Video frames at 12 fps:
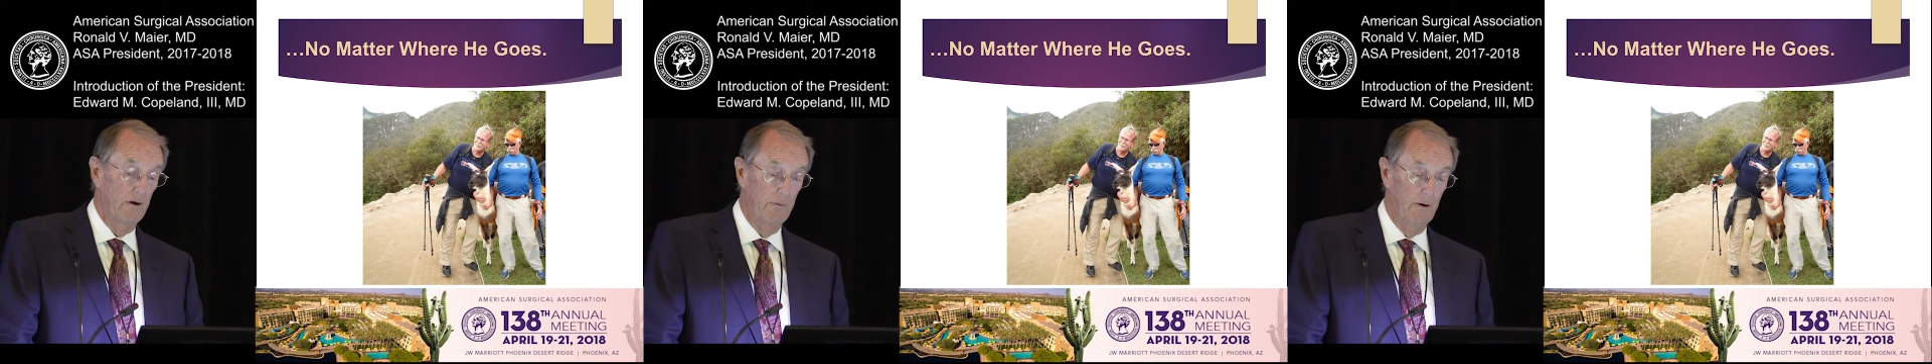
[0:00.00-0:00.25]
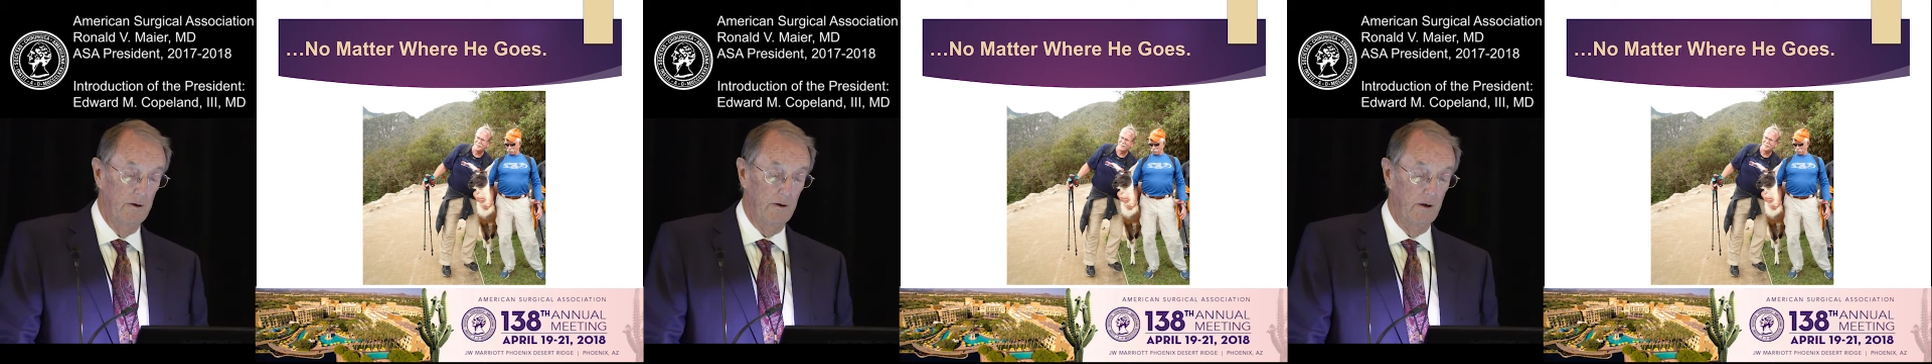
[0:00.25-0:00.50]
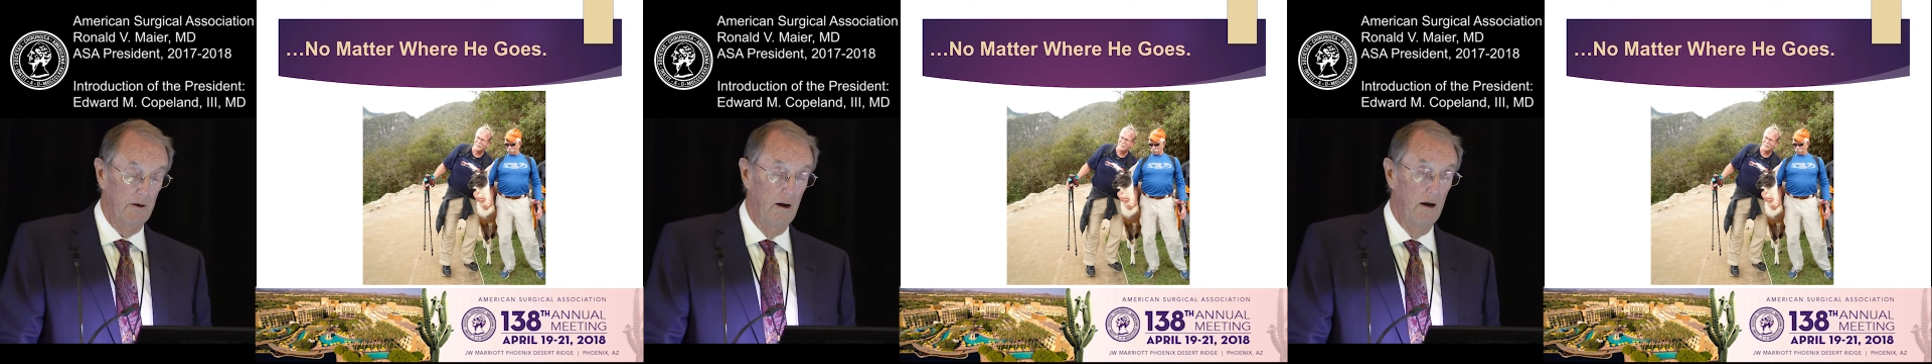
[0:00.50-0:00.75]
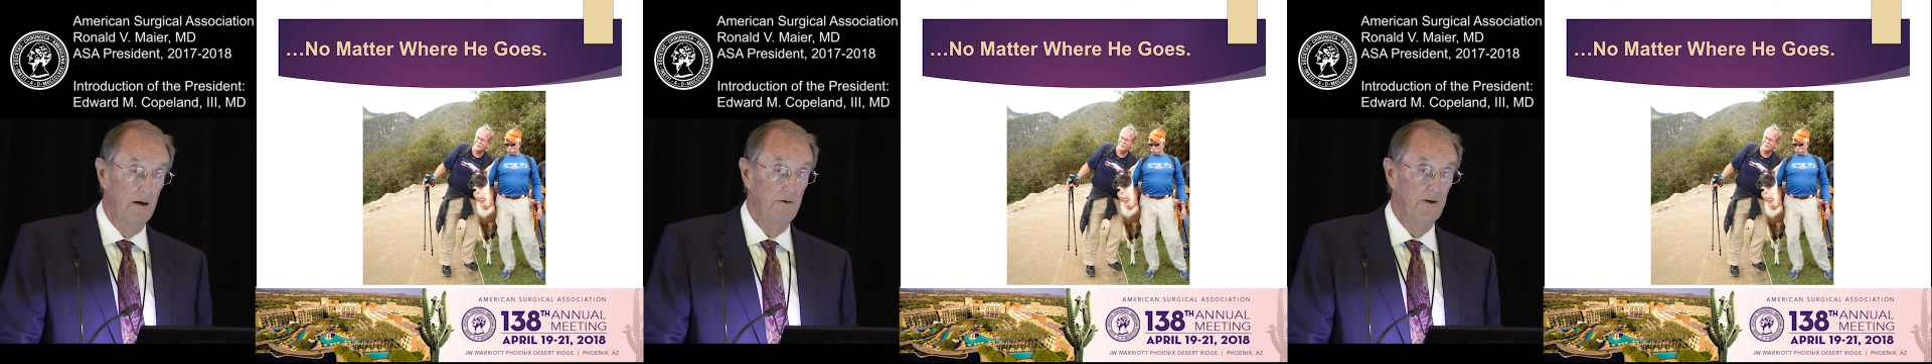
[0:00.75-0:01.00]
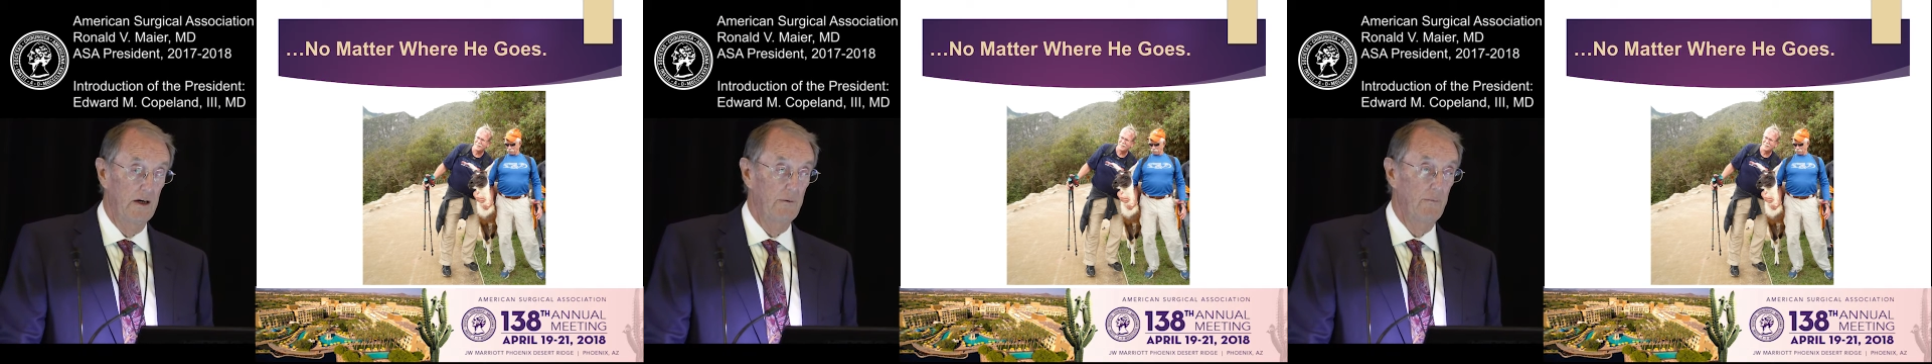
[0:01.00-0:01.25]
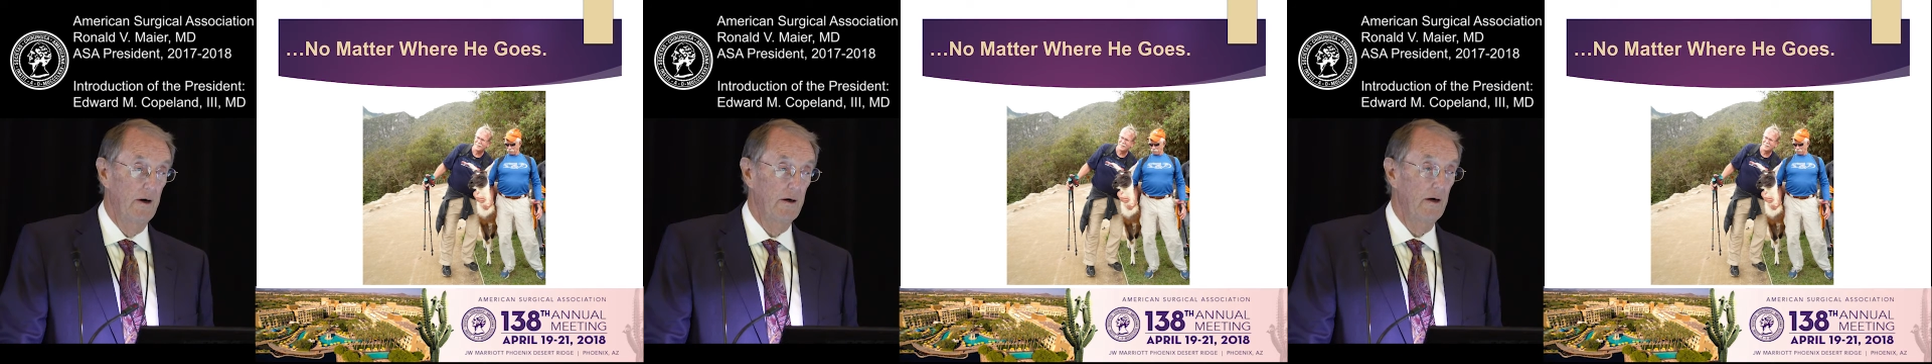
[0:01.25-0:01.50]
the American College, and
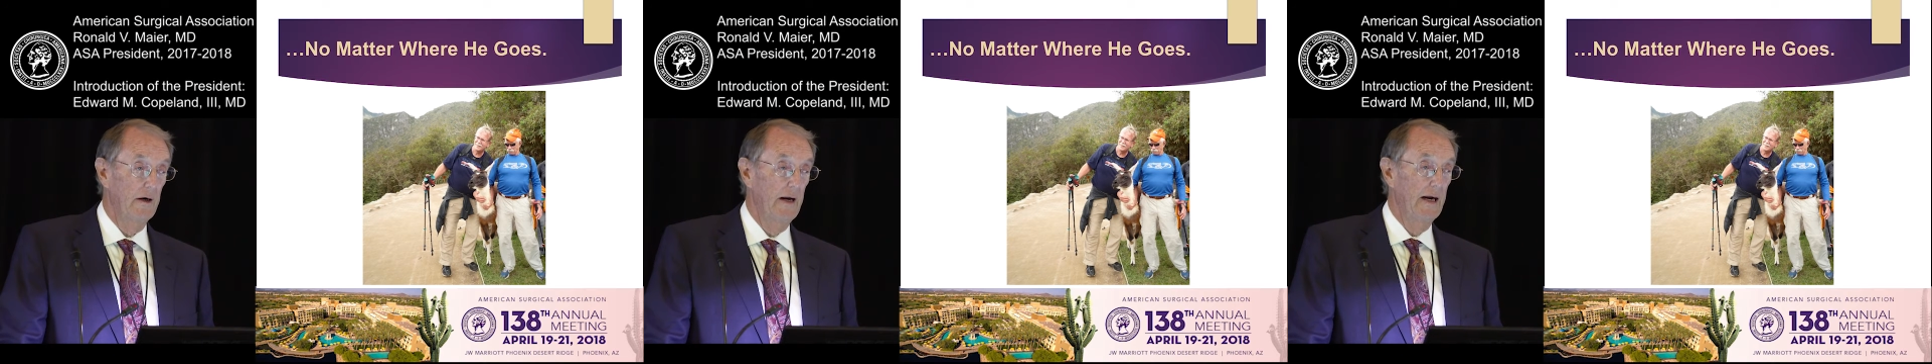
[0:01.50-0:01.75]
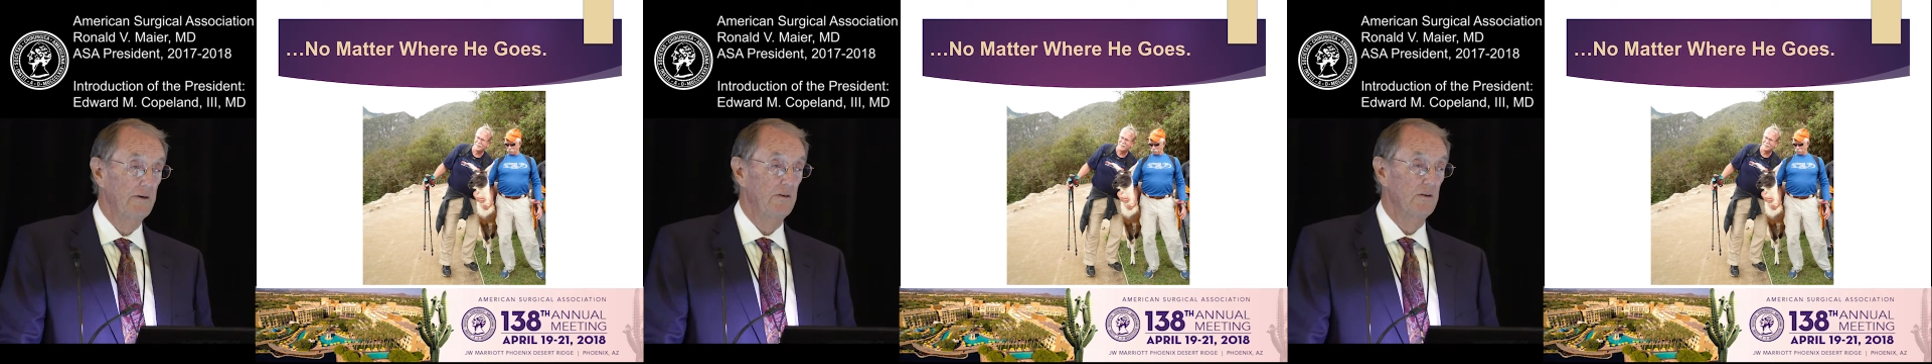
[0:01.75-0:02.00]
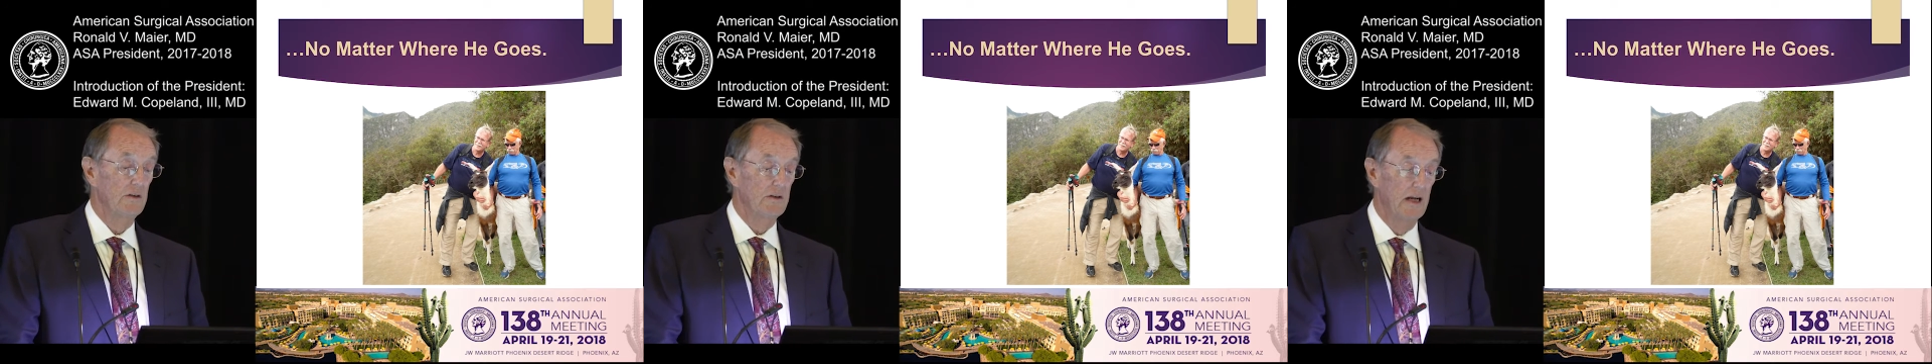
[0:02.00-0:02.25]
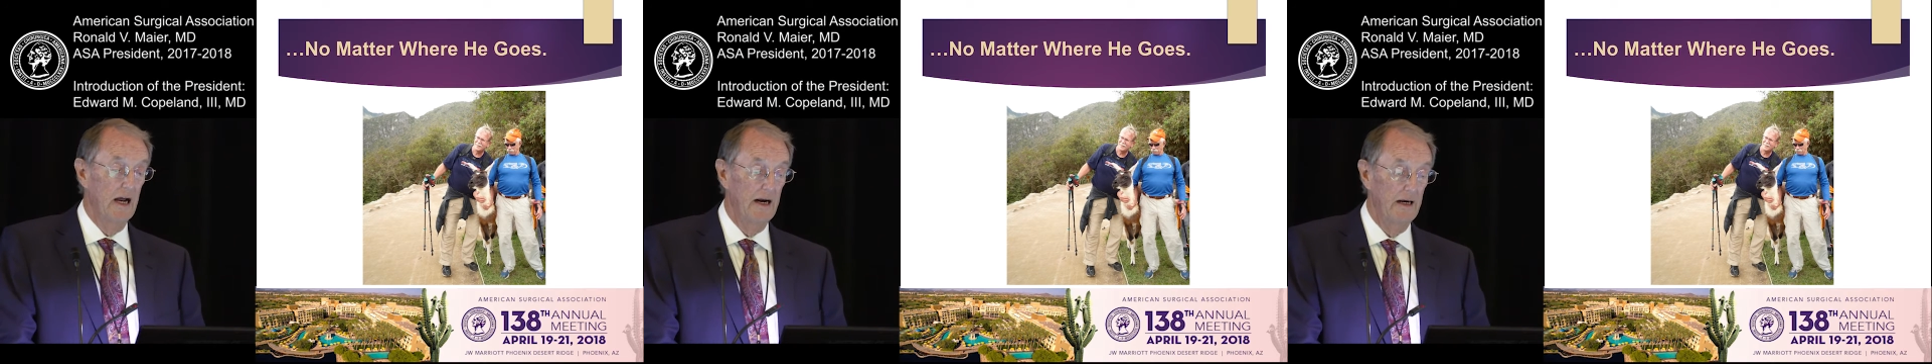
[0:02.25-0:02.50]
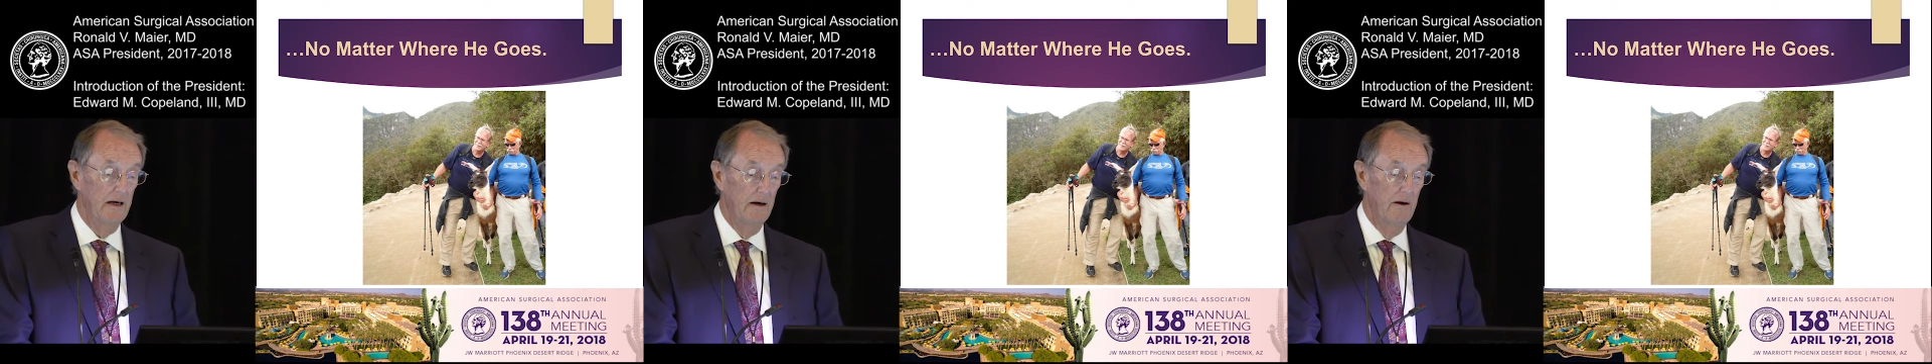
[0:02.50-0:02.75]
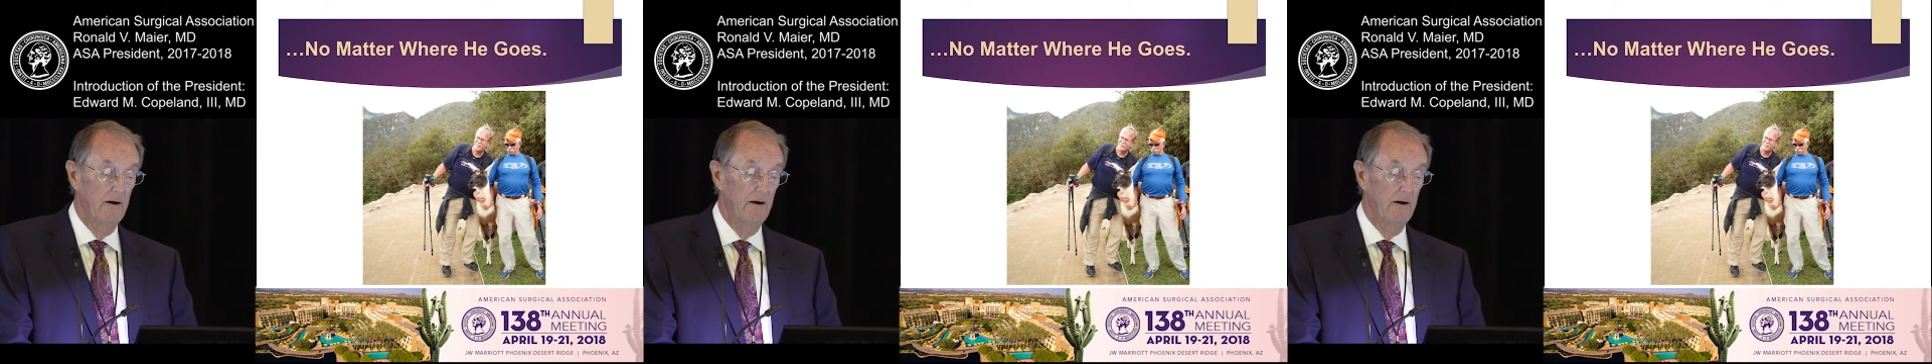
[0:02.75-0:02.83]
the American Cancer Society,